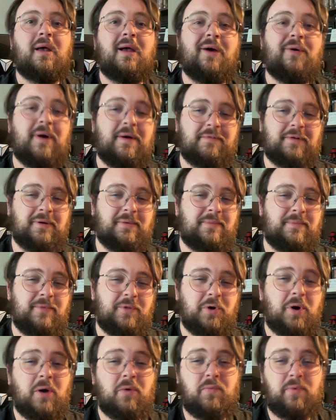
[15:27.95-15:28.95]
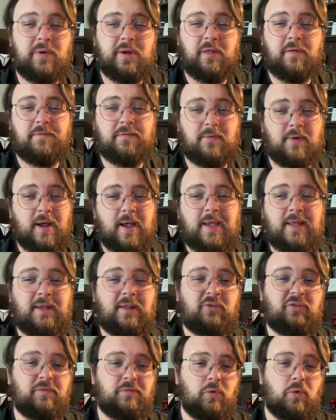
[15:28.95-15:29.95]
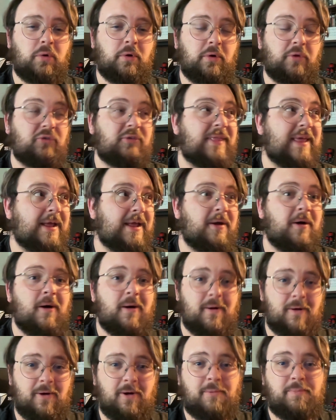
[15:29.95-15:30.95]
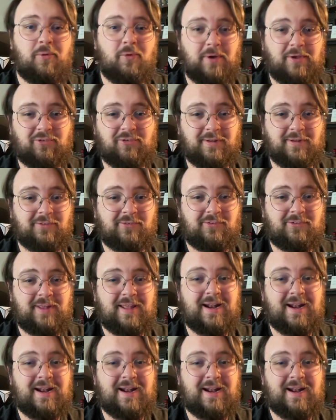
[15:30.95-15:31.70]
However, there are real varieties of laurels that are poisonous,